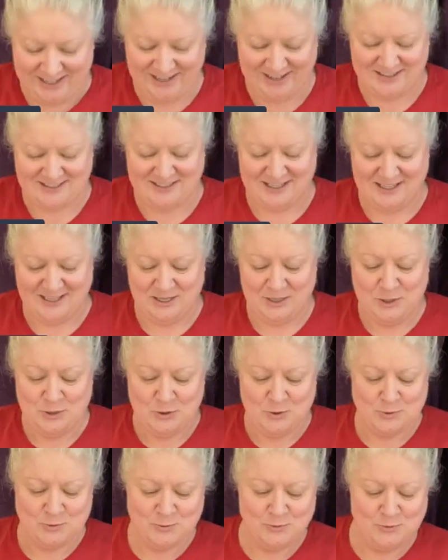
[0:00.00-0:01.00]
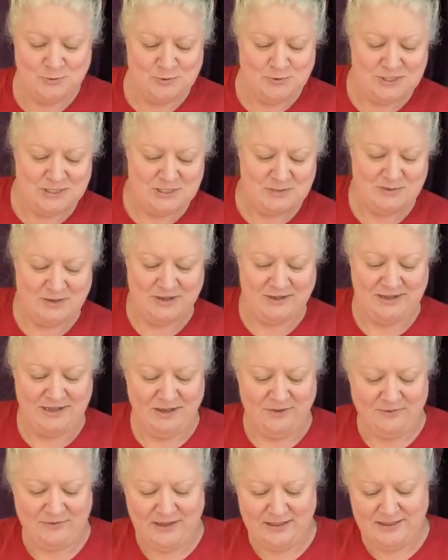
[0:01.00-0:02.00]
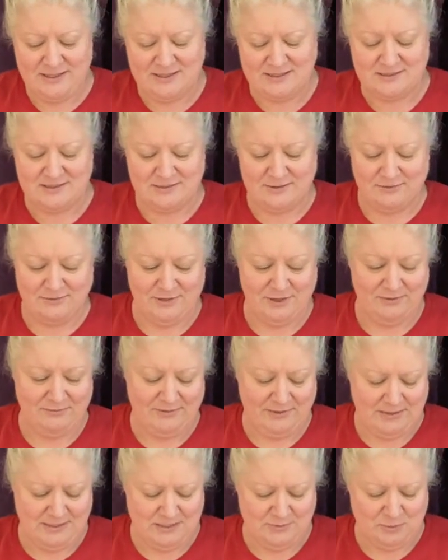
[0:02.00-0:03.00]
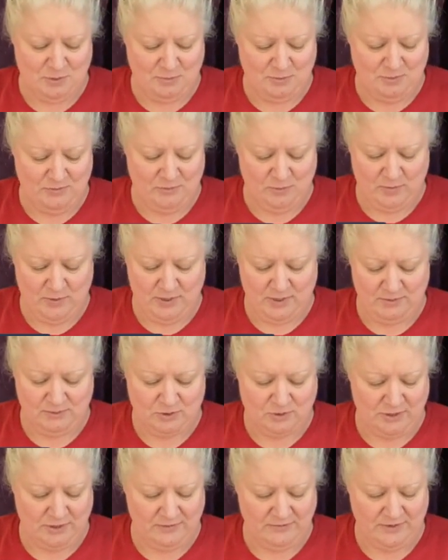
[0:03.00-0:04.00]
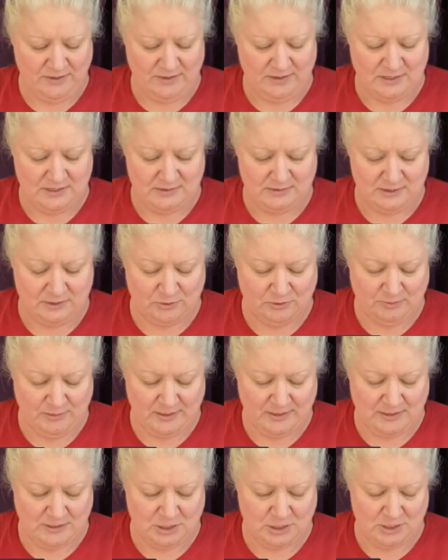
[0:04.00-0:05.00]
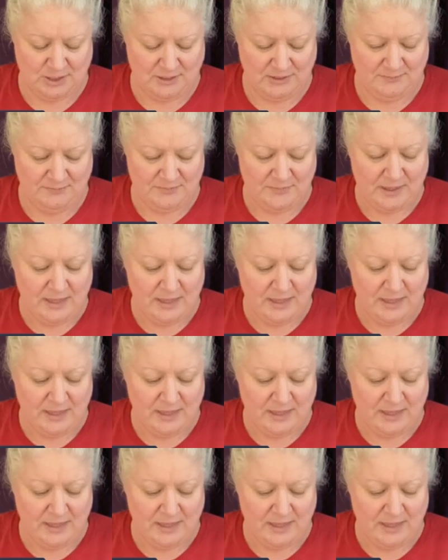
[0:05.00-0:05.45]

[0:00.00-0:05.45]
And I was like, ooh, just to be good. Now, I've had this, I mean, I've read this book before, and I'm trying to find this little passage here.